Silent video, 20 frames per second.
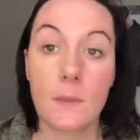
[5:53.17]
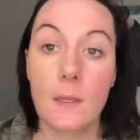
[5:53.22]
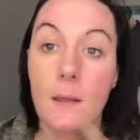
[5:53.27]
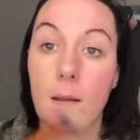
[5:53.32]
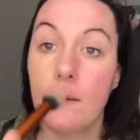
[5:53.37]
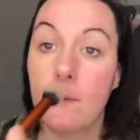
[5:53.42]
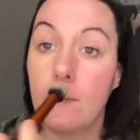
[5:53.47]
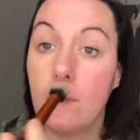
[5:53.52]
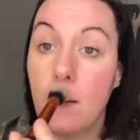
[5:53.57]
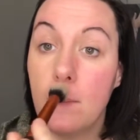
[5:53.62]

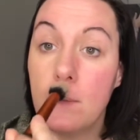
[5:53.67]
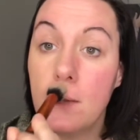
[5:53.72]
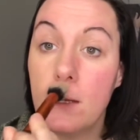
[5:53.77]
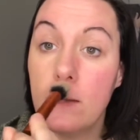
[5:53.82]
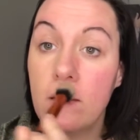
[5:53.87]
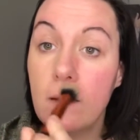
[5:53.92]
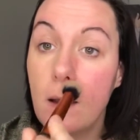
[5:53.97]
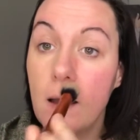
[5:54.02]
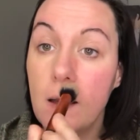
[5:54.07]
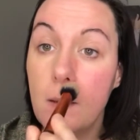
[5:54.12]
So I'm
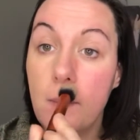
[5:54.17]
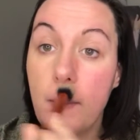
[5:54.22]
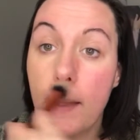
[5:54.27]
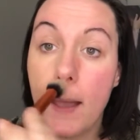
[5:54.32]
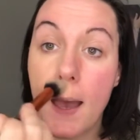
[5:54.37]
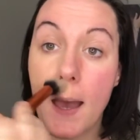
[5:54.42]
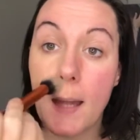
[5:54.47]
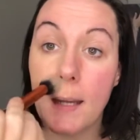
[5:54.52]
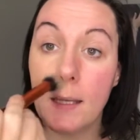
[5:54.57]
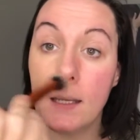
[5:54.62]
just kind of
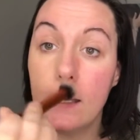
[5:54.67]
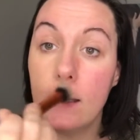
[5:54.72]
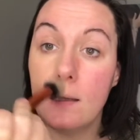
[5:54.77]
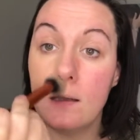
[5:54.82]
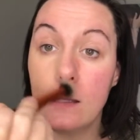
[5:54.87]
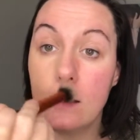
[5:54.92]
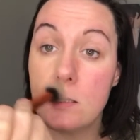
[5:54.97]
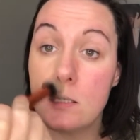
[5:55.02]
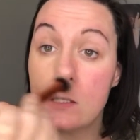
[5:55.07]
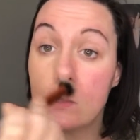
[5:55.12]
patting it and
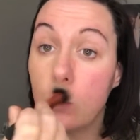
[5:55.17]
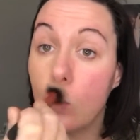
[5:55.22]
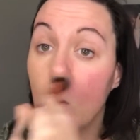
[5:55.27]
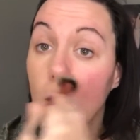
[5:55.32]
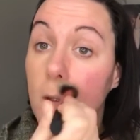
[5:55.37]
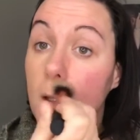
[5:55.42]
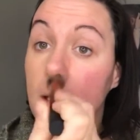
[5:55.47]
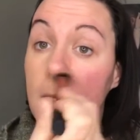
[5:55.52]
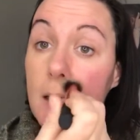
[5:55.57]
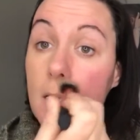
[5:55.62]
then
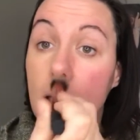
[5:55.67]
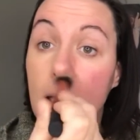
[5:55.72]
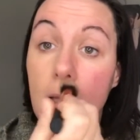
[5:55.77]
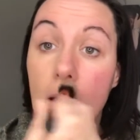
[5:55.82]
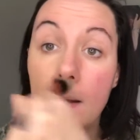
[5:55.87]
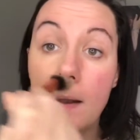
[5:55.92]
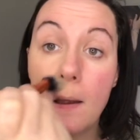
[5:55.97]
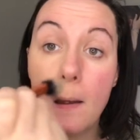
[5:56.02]
swirling it in